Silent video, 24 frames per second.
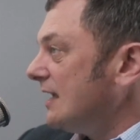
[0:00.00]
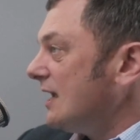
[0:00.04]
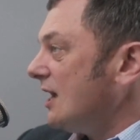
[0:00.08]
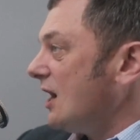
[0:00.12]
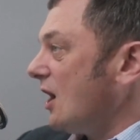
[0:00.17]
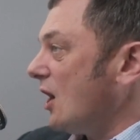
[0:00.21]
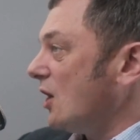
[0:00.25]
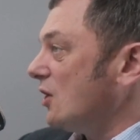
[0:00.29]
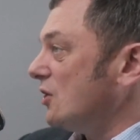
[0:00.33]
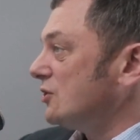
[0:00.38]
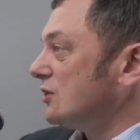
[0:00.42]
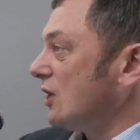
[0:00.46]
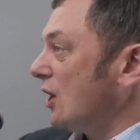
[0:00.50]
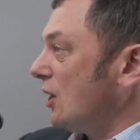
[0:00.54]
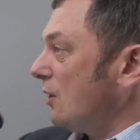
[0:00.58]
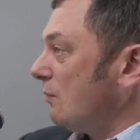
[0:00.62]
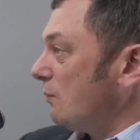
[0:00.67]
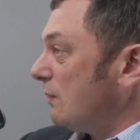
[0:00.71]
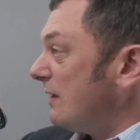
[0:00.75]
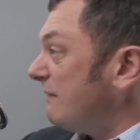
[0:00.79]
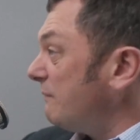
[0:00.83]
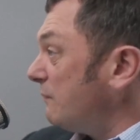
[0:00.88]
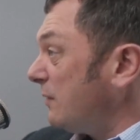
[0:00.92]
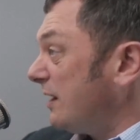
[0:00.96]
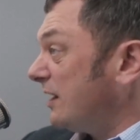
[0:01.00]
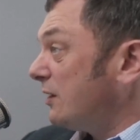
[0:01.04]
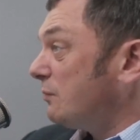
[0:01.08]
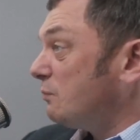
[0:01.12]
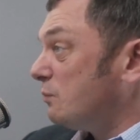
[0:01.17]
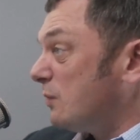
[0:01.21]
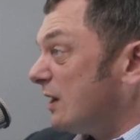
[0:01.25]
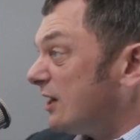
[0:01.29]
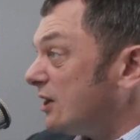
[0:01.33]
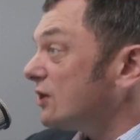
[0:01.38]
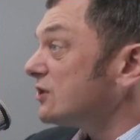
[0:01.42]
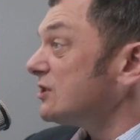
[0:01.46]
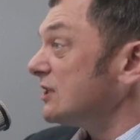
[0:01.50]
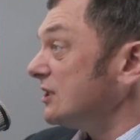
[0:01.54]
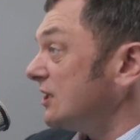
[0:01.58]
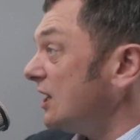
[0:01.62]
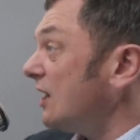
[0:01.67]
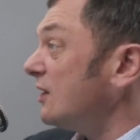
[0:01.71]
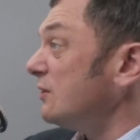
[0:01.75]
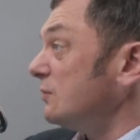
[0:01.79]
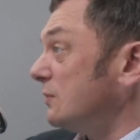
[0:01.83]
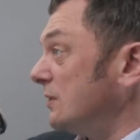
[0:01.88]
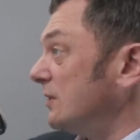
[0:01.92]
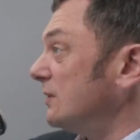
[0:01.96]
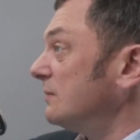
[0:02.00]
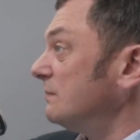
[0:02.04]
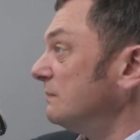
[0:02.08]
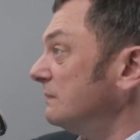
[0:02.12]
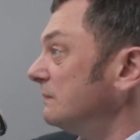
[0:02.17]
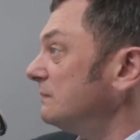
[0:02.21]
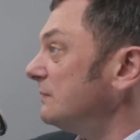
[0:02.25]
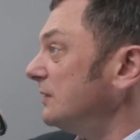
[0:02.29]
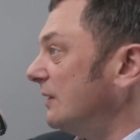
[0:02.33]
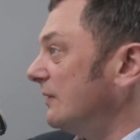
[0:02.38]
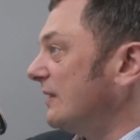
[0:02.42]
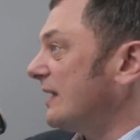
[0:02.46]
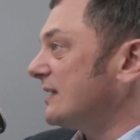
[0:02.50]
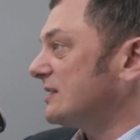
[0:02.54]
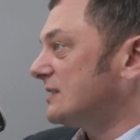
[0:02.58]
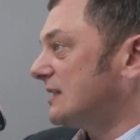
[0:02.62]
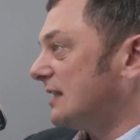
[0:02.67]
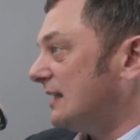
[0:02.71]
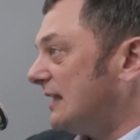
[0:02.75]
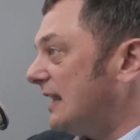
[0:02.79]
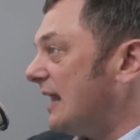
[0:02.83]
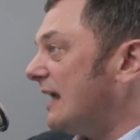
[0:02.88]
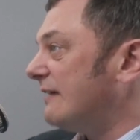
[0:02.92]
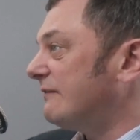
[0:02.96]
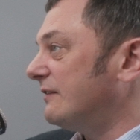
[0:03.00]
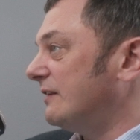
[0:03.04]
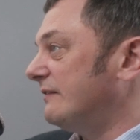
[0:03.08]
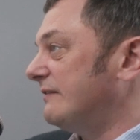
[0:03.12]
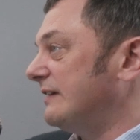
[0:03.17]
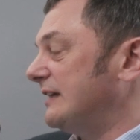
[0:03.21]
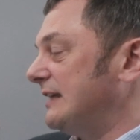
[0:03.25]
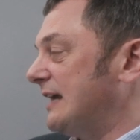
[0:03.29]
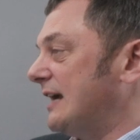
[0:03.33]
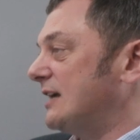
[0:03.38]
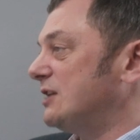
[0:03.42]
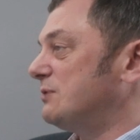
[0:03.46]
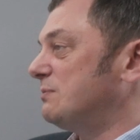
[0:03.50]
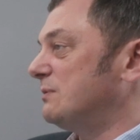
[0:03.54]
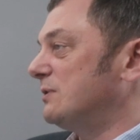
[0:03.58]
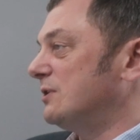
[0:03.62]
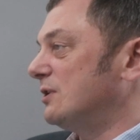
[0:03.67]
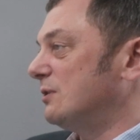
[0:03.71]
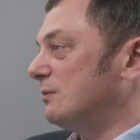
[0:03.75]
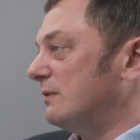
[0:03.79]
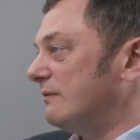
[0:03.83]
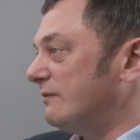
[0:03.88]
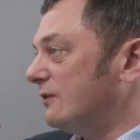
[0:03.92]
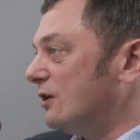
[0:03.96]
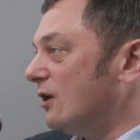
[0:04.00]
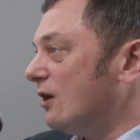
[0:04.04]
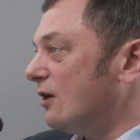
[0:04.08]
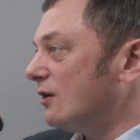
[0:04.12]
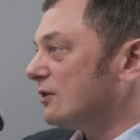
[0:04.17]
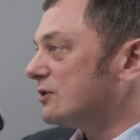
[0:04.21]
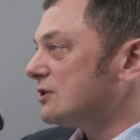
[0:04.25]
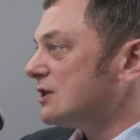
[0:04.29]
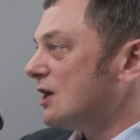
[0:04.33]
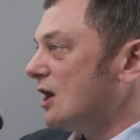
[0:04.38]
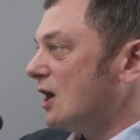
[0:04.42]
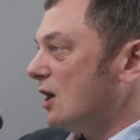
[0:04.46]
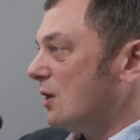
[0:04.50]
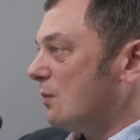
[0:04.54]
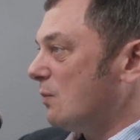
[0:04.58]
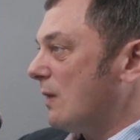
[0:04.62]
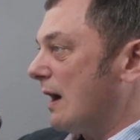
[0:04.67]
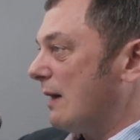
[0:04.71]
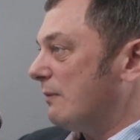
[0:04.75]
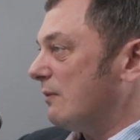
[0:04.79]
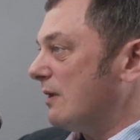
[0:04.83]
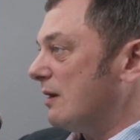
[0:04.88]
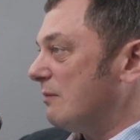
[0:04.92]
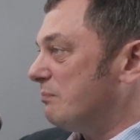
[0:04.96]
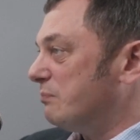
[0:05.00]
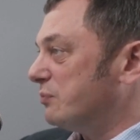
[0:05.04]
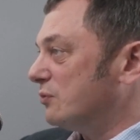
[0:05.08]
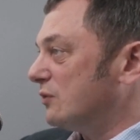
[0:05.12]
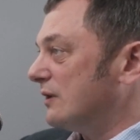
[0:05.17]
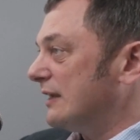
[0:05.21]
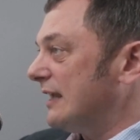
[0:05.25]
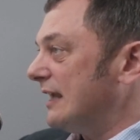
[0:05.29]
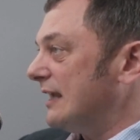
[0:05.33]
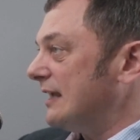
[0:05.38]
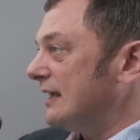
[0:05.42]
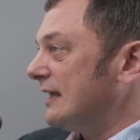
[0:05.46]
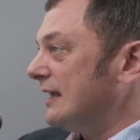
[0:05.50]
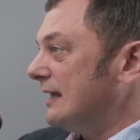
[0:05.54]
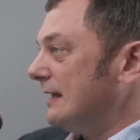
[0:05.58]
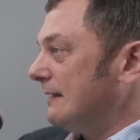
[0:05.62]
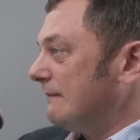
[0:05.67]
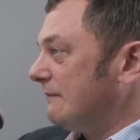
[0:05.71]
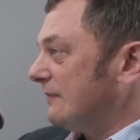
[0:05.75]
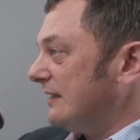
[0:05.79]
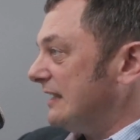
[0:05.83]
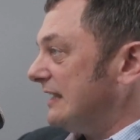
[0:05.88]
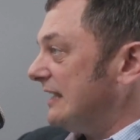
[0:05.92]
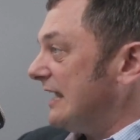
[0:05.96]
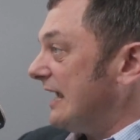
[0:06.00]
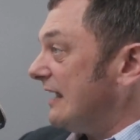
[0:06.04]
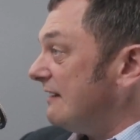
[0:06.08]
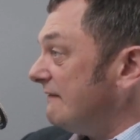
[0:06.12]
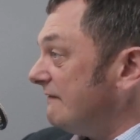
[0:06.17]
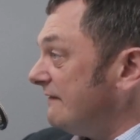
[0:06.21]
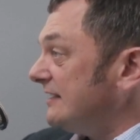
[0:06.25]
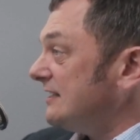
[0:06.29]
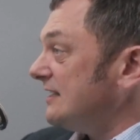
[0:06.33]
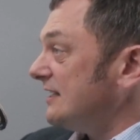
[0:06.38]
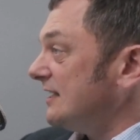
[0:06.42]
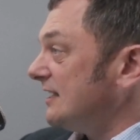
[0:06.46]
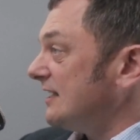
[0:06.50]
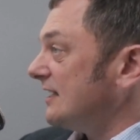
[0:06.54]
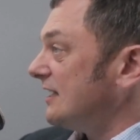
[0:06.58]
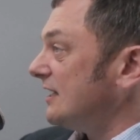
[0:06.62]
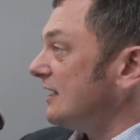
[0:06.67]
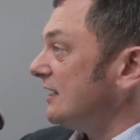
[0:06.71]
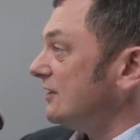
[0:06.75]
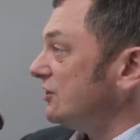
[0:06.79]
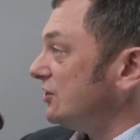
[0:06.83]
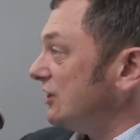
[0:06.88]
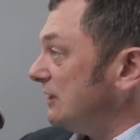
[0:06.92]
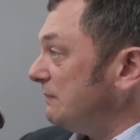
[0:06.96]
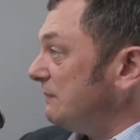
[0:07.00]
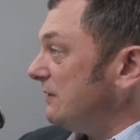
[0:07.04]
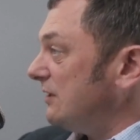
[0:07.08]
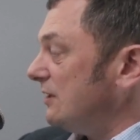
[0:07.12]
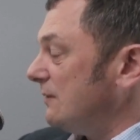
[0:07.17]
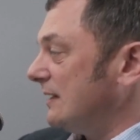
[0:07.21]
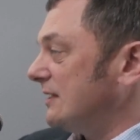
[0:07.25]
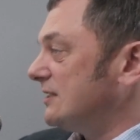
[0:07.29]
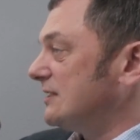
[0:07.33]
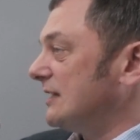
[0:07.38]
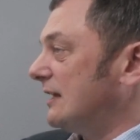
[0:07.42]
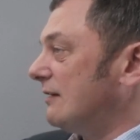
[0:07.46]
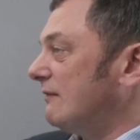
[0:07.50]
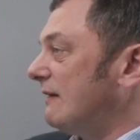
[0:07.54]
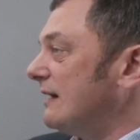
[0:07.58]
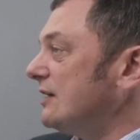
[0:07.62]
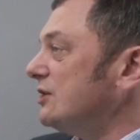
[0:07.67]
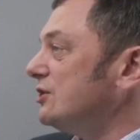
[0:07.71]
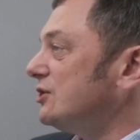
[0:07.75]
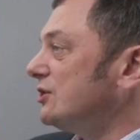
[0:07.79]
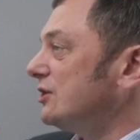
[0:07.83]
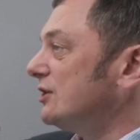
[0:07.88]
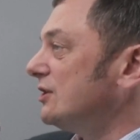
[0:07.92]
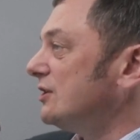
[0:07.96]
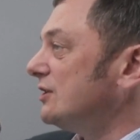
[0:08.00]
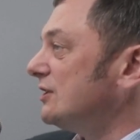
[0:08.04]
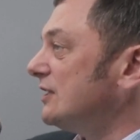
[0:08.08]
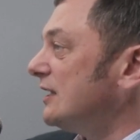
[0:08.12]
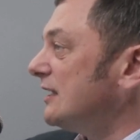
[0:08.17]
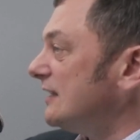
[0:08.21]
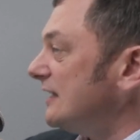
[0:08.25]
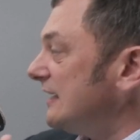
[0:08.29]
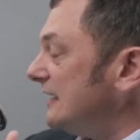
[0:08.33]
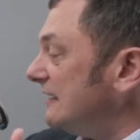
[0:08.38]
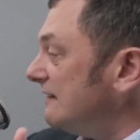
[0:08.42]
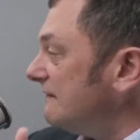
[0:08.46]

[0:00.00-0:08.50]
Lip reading: And we're cutting code with them. That's the level of engagement that we've got, where we're bringing the NVIDIA GPU acceleration, the